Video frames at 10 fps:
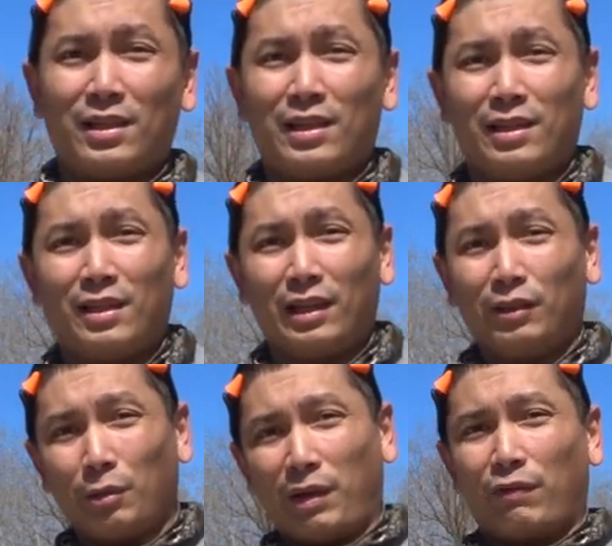uh, a
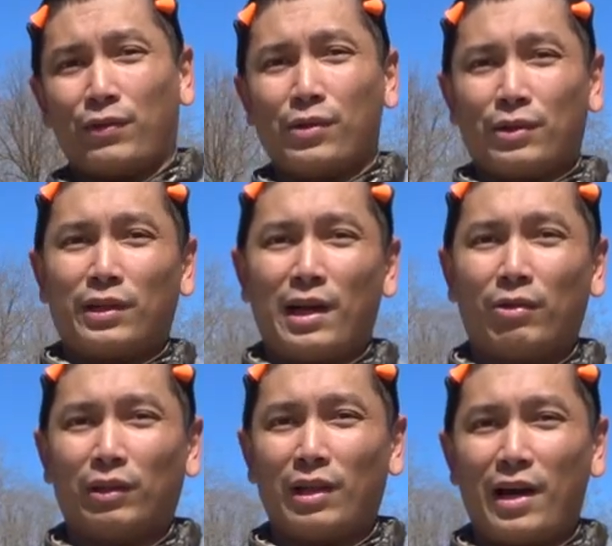little bit further
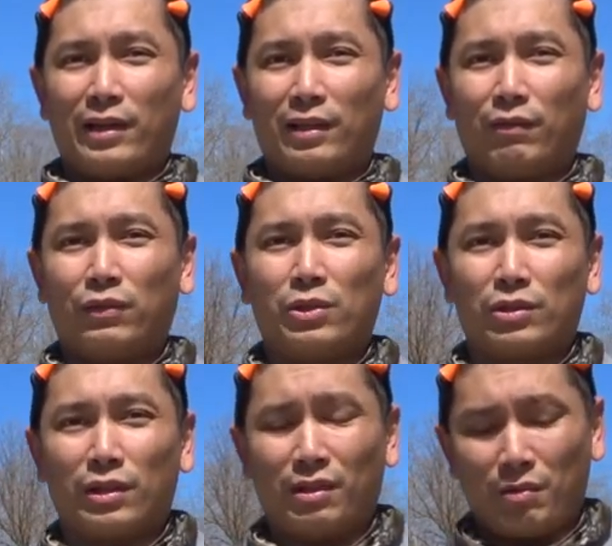down the line in the
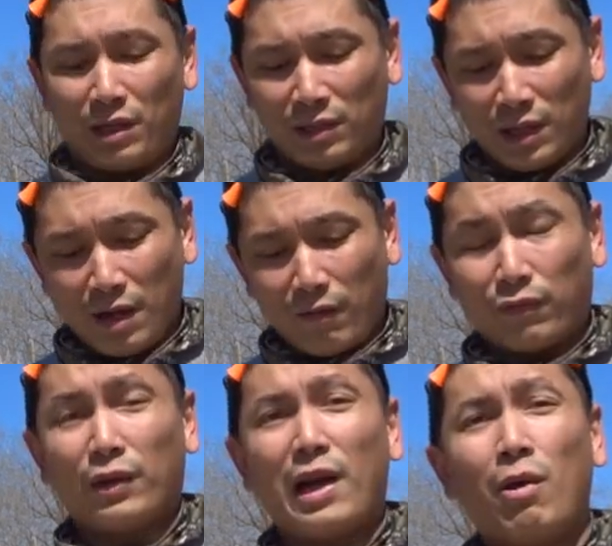future anyways.
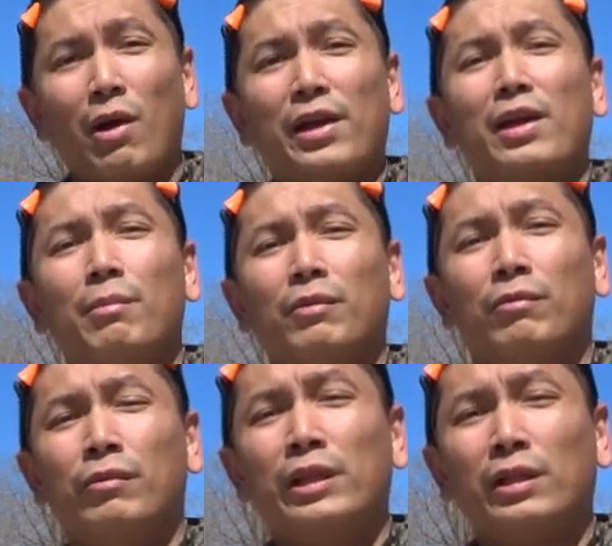For now, I am
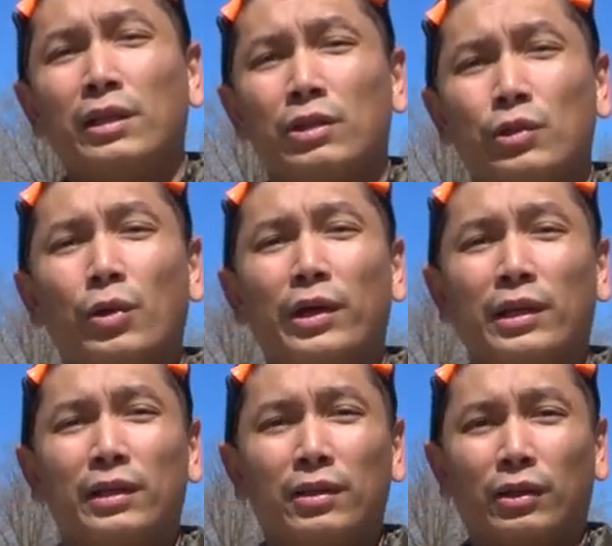really
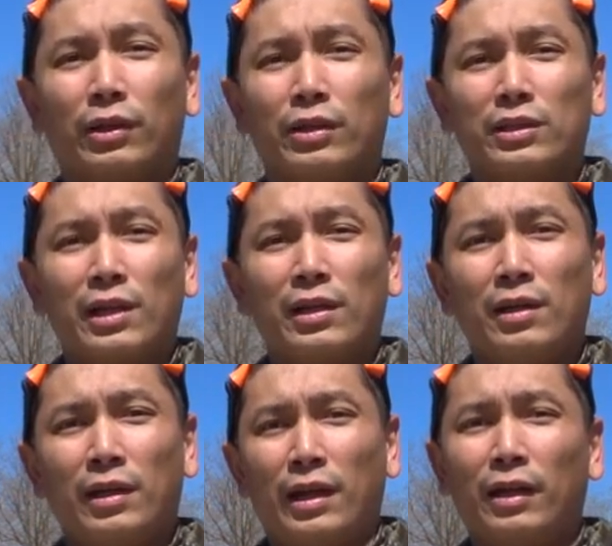enjoying the Girsan
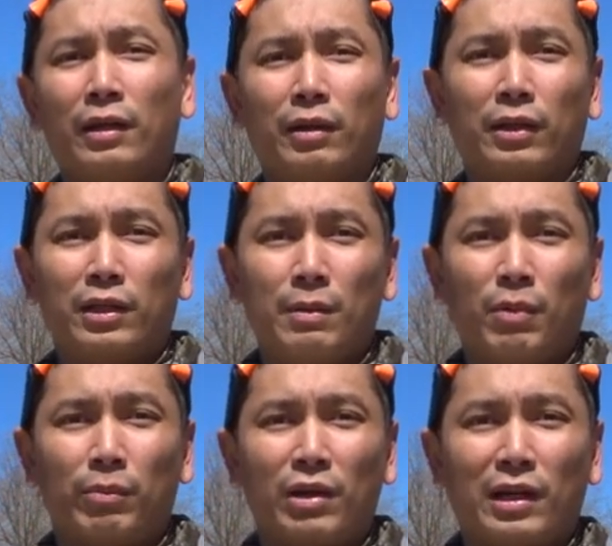and I'm gonna
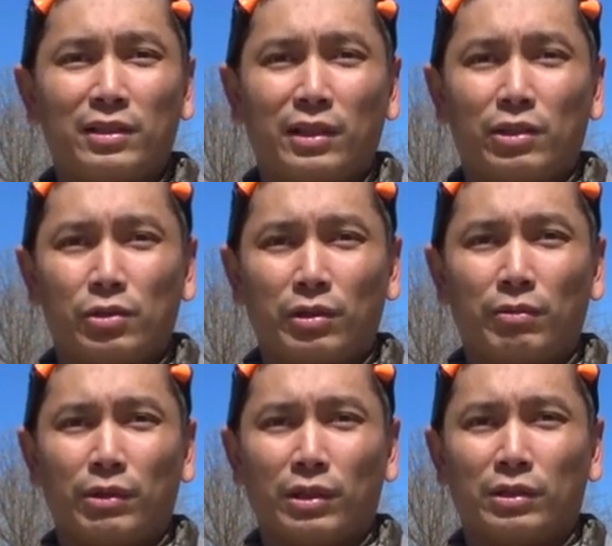keep on practicing and
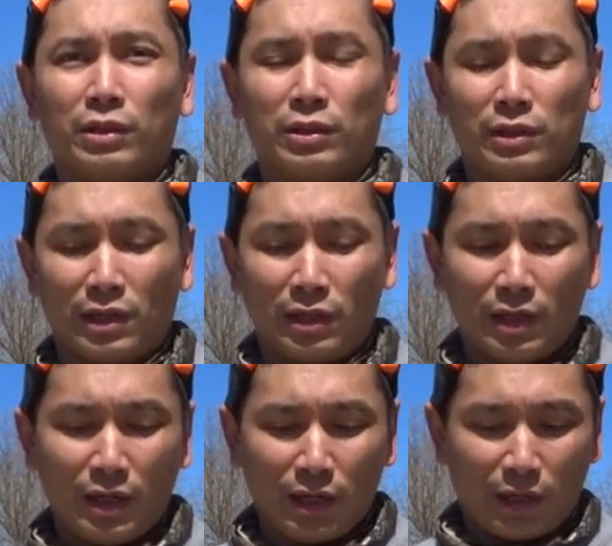shooting with this Girsan.
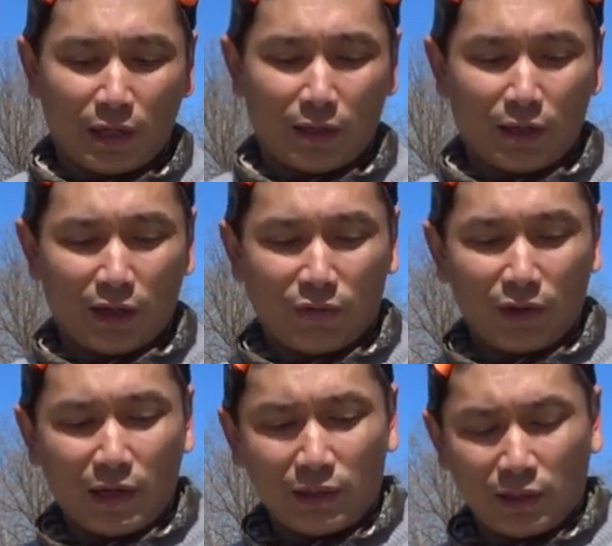And uh, if
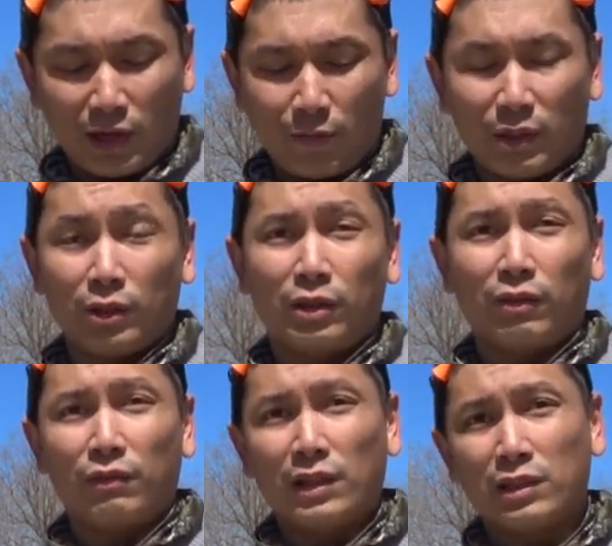you guys have been on
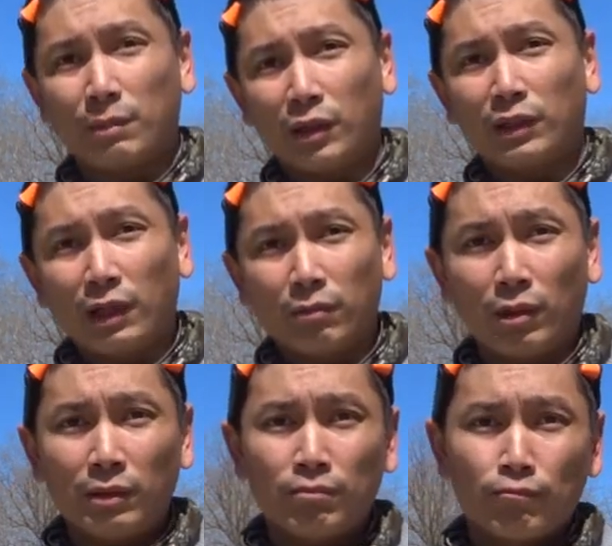the fence about getting
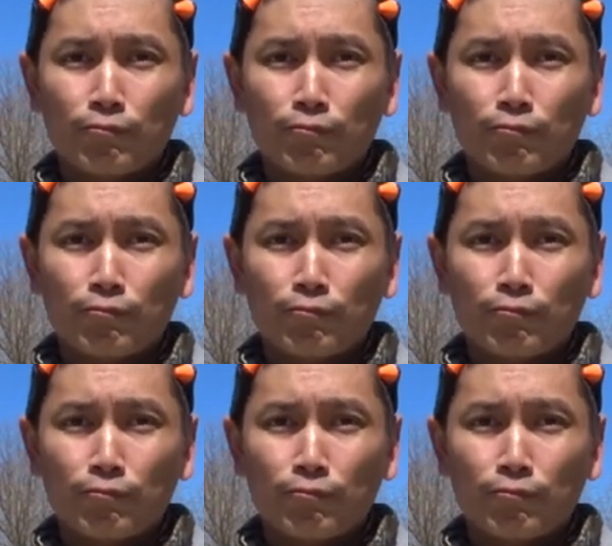one,